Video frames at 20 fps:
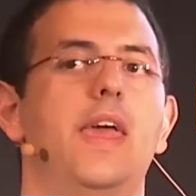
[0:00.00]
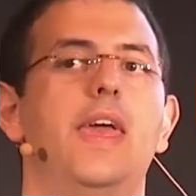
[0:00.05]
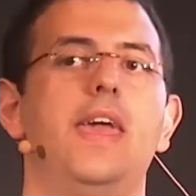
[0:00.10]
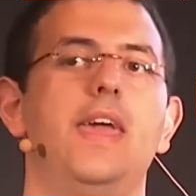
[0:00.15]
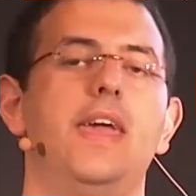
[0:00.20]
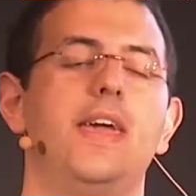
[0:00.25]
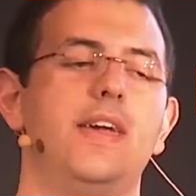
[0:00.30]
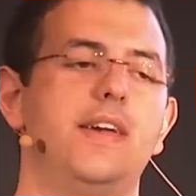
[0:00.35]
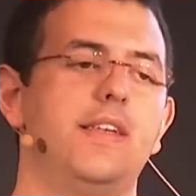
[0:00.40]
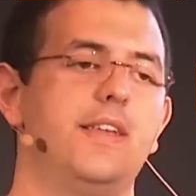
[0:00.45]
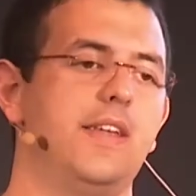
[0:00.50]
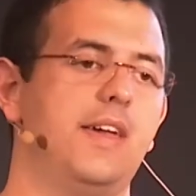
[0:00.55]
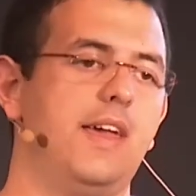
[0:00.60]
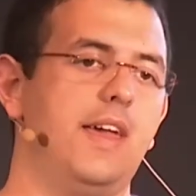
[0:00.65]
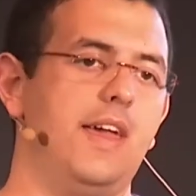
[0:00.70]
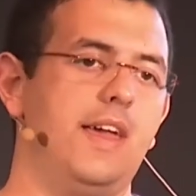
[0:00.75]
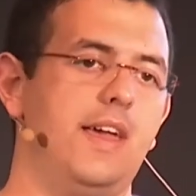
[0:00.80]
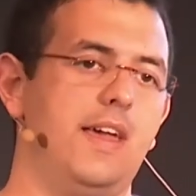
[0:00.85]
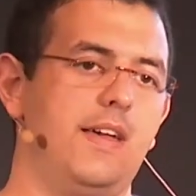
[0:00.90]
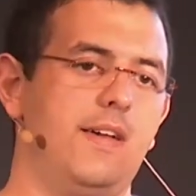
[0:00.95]
and
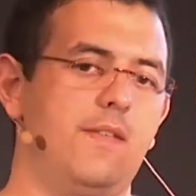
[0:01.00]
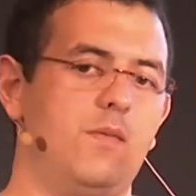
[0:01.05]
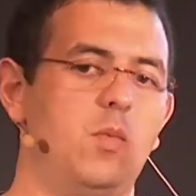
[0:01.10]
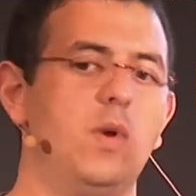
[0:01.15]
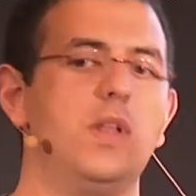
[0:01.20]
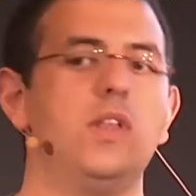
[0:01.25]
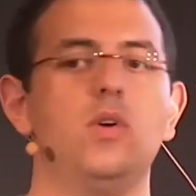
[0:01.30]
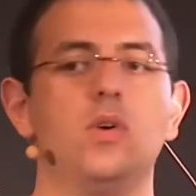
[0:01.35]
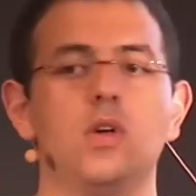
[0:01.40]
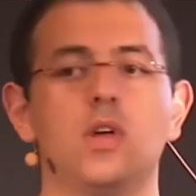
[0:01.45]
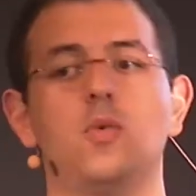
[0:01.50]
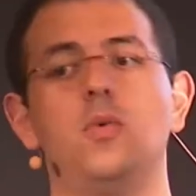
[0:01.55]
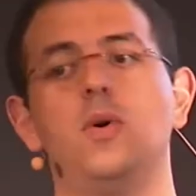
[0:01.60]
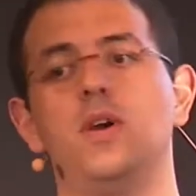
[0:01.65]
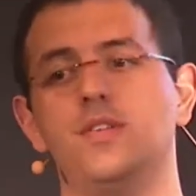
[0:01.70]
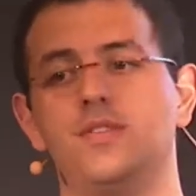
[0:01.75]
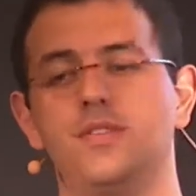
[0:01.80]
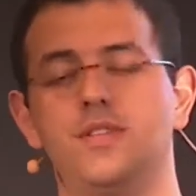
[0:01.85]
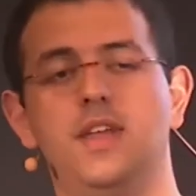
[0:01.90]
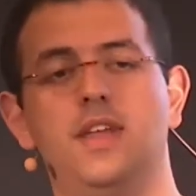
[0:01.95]
when you
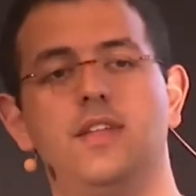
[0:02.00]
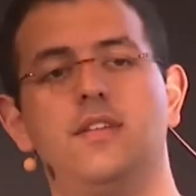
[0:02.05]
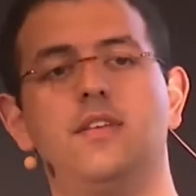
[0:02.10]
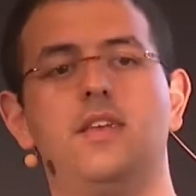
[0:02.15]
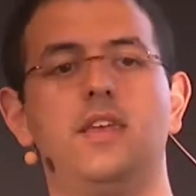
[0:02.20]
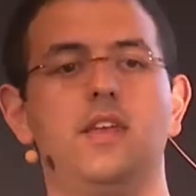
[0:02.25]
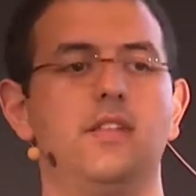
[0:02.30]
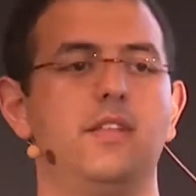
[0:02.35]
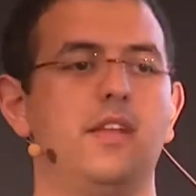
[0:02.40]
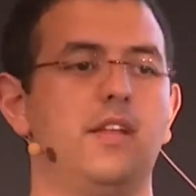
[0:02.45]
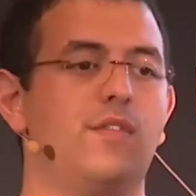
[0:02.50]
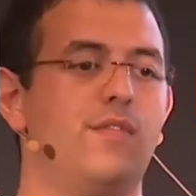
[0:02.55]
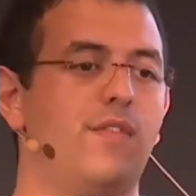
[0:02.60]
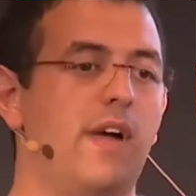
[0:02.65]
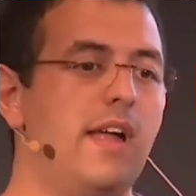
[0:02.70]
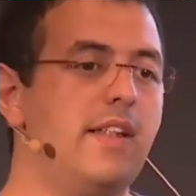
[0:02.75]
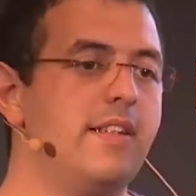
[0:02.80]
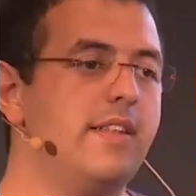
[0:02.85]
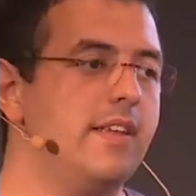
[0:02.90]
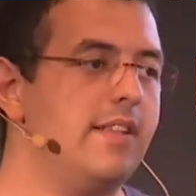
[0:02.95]
request
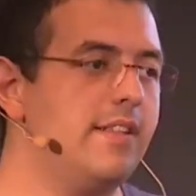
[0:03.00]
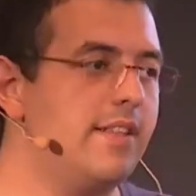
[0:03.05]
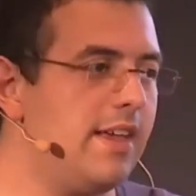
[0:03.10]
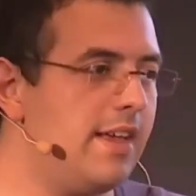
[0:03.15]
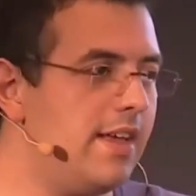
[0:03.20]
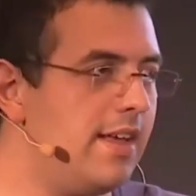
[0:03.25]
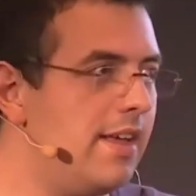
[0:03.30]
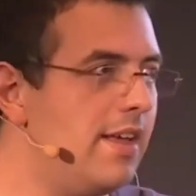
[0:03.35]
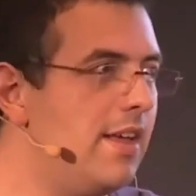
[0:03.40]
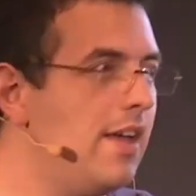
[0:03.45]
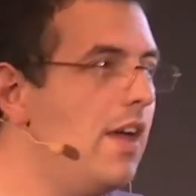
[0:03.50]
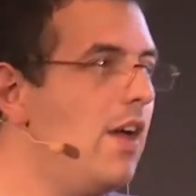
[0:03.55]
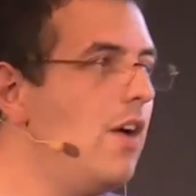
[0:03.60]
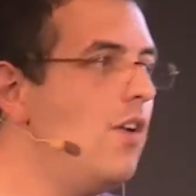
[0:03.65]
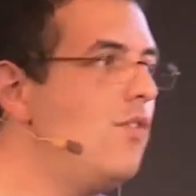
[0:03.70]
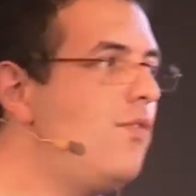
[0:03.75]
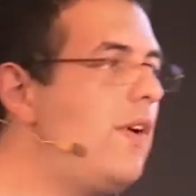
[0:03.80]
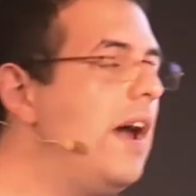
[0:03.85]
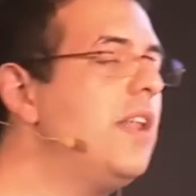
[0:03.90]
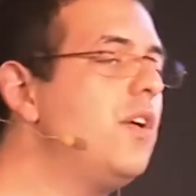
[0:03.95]
the
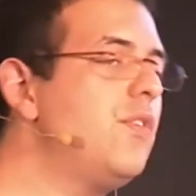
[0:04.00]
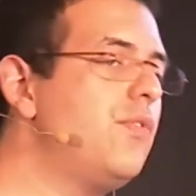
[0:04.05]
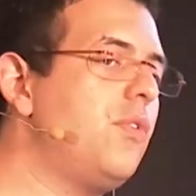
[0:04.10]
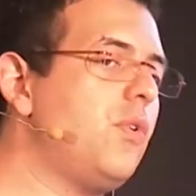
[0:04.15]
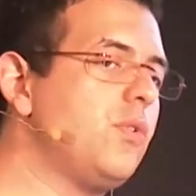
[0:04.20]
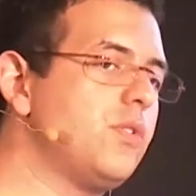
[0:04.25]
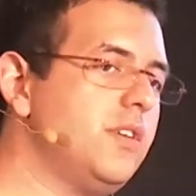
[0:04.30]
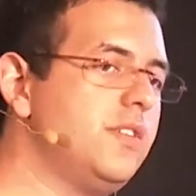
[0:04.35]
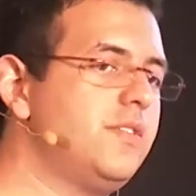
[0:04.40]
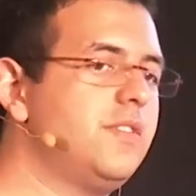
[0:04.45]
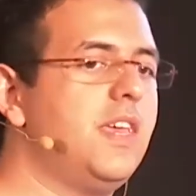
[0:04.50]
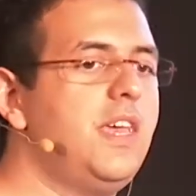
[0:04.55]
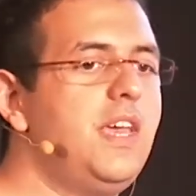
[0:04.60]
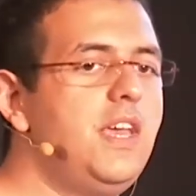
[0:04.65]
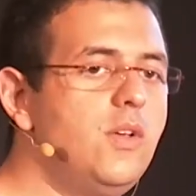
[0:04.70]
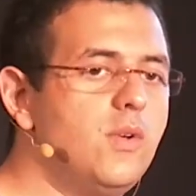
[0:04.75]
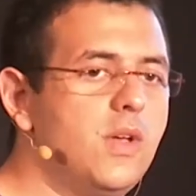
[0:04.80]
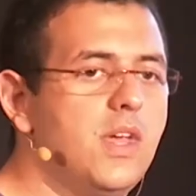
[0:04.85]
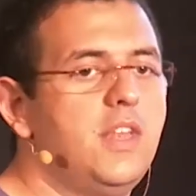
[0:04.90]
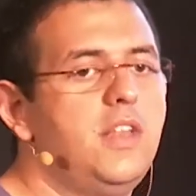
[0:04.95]
value for that key,
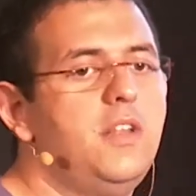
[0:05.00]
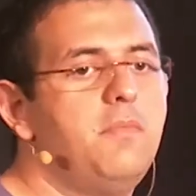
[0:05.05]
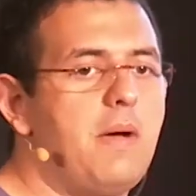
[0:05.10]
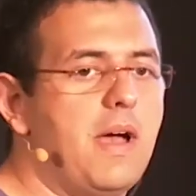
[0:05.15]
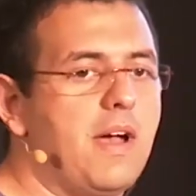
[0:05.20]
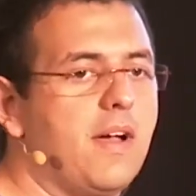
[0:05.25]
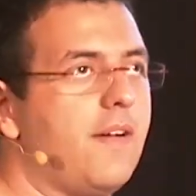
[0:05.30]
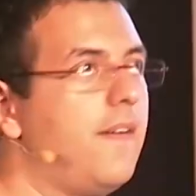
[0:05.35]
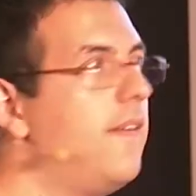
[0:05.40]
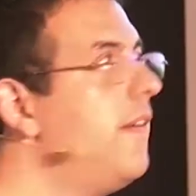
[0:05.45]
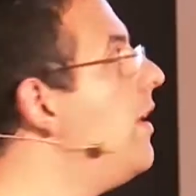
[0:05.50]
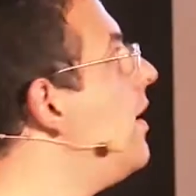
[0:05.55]
you get it back.